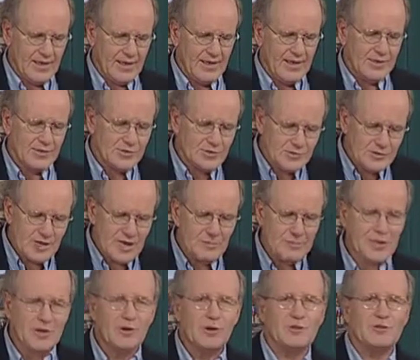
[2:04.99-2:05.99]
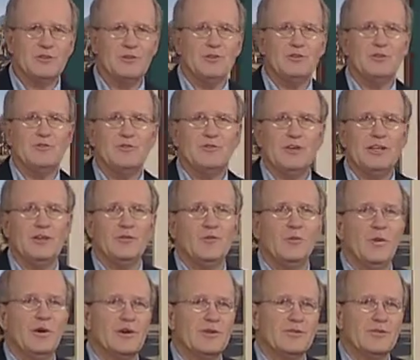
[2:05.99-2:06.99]
This is not because his feat
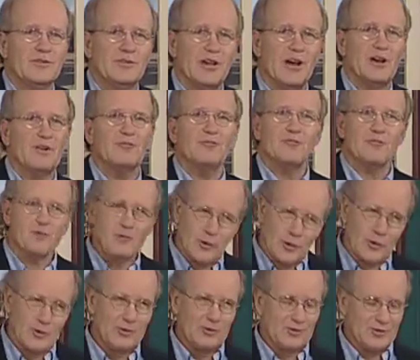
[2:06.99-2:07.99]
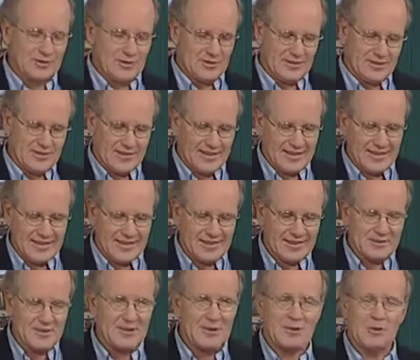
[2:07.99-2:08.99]
was a first.
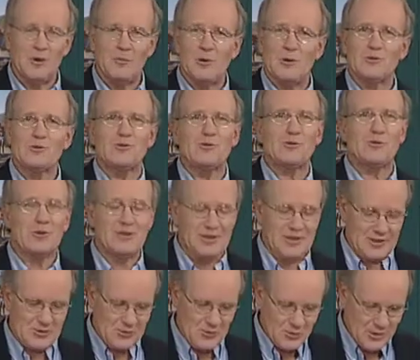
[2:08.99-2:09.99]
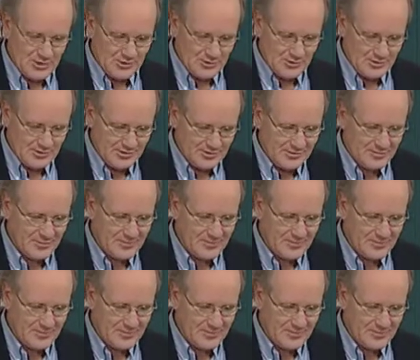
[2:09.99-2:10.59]
It almost certainly wasn't.